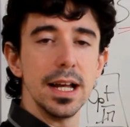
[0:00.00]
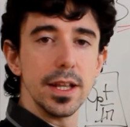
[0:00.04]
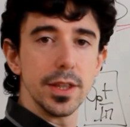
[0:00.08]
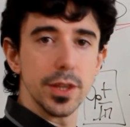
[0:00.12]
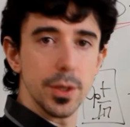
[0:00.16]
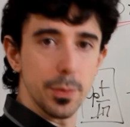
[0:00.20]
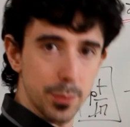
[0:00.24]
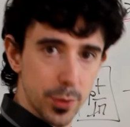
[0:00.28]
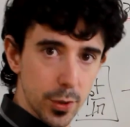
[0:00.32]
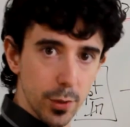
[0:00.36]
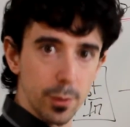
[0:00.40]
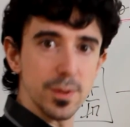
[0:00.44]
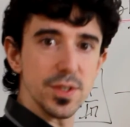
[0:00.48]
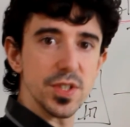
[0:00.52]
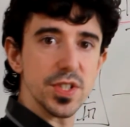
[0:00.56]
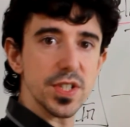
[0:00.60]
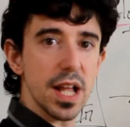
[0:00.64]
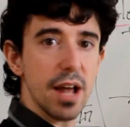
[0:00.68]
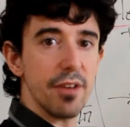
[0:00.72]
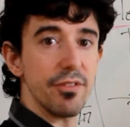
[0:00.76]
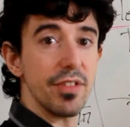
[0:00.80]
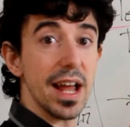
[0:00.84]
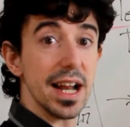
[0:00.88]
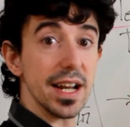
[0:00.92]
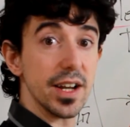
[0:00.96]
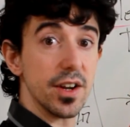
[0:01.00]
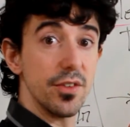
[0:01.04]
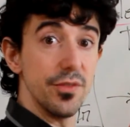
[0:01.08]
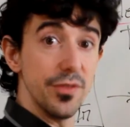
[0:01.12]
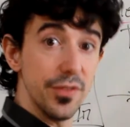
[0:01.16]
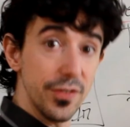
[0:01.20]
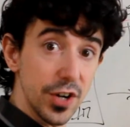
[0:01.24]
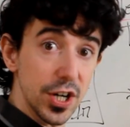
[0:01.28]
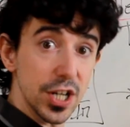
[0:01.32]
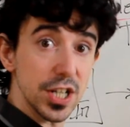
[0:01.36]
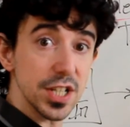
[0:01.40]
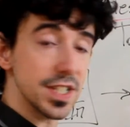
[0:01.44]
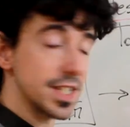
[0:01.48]
the proven stuff that
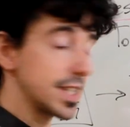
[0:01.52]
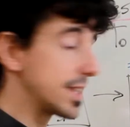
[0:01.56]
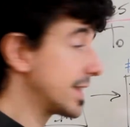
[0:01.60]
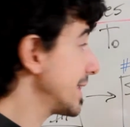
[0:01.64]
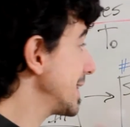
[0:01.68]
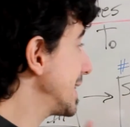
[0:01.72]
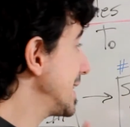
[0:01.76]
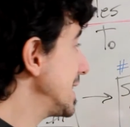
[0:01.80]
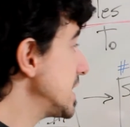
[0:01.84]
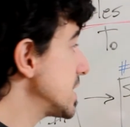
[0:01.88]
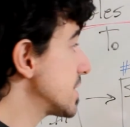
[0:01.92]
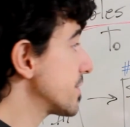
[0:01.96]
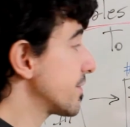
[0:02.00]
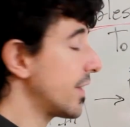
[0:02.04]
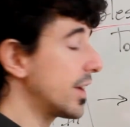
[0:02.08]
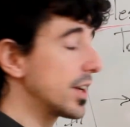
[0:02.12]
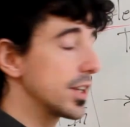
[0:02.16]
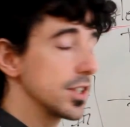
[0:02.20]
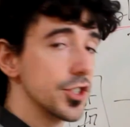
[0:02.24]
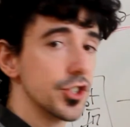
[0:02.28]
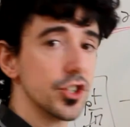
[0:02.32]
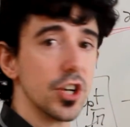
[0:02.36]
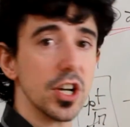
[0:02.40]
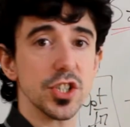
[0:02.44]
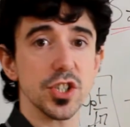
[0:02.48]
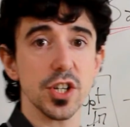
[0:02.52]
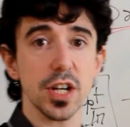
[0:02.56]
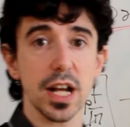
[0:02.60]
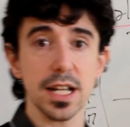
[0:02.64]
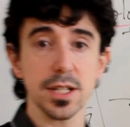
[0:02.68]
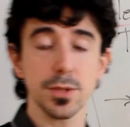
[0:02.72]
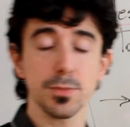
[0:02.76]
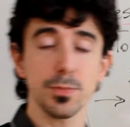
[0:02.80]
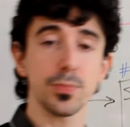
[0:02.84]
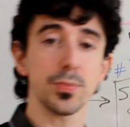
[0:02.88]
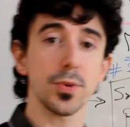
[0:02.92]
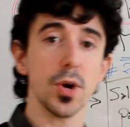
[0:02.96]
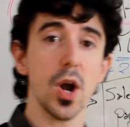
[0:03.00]
converts, and this funnel structure
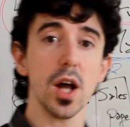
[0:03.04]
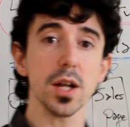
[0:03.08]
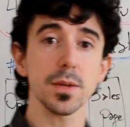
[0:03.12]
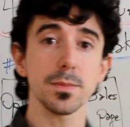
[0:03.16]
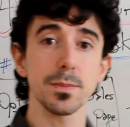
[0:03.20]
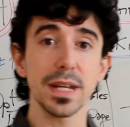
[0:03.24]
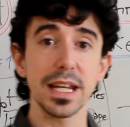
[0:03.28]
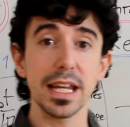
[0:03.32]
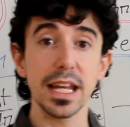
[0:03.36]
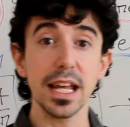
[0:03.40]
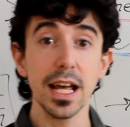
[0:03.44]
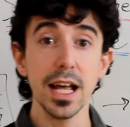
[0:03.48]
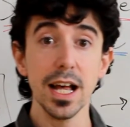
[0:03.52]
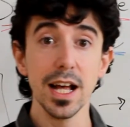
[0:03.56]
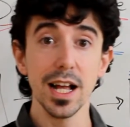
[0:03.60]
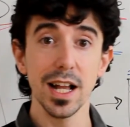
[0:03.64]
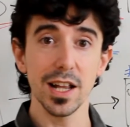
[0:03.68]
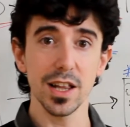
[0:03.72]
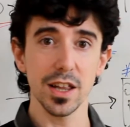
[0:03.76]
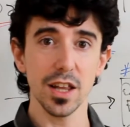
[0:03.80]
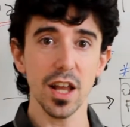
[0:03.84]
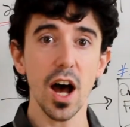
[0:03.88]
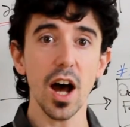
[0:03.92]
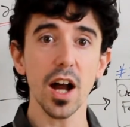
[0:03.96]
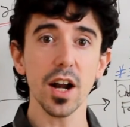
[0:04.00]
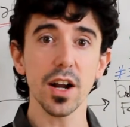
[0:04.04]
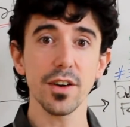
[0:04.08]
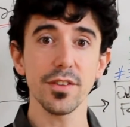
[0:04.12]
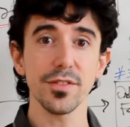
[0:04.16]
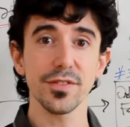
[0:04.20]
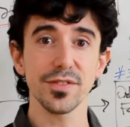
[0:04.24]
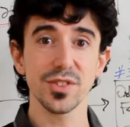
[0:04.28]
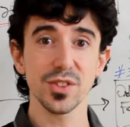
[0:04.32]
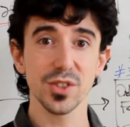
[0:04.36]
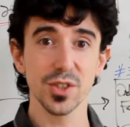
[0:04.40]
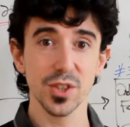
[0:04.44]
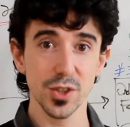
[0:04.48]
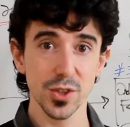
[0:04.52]
has brought me a lot
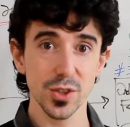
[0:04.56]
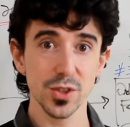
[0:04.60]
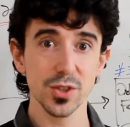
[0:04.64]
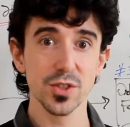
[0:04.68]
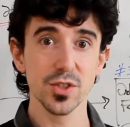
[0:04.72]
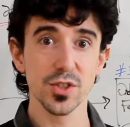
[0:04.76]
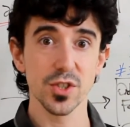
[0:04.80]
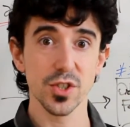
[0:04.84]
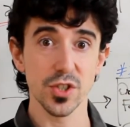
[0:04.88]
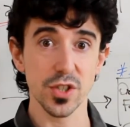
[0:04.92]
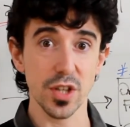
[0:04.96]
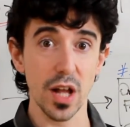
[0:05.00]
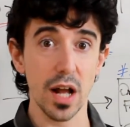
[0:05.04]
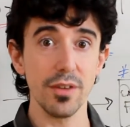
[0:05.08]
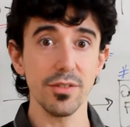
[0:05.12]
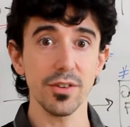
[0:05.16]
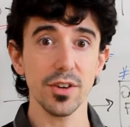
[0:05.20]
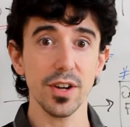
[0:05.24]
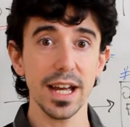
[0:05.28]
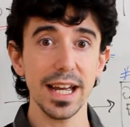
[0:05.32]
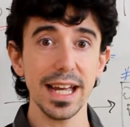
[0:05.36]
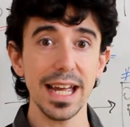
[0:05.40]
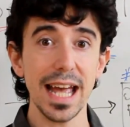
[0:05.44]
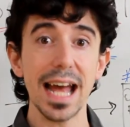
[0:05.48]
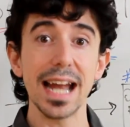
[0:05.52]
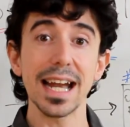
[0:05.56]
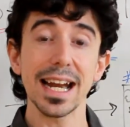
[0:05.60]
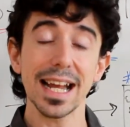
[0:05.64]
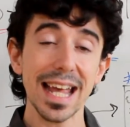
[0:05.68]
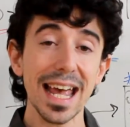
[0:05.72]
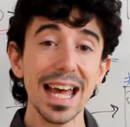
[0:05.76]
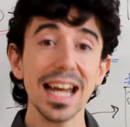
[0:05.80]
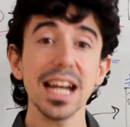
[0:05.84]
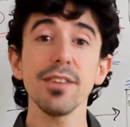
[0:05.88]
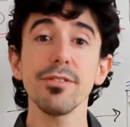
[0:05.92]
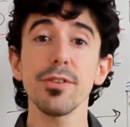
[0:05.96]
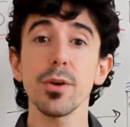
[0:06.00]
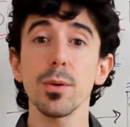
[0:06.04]
of the good stuff. Okay, and
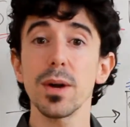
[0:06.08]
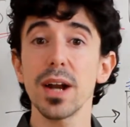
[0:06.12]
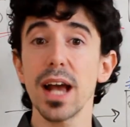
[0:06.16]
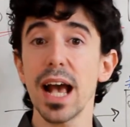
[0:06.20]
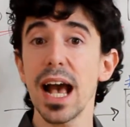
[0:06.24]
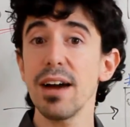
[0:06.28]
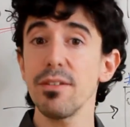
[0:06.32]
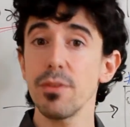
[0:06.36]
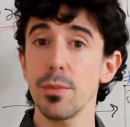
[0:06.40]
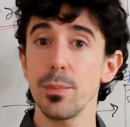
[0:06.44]
again, if you want to have a